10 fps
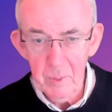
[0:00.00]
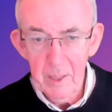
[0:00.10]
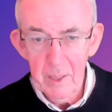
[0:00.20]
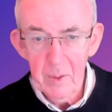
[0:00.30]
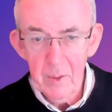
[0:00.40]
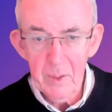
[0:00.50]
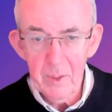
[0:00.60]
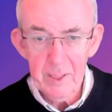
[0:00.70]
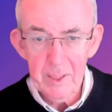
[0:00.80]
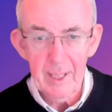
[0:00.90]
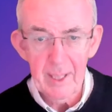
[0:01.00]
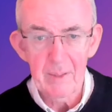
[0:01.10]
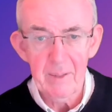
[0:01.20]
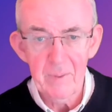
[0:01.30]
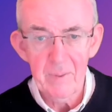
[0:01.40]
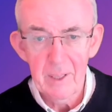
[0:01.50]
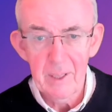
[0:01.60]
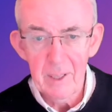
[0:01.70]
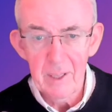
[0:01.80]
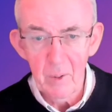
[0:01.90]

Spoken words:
need to have the quality.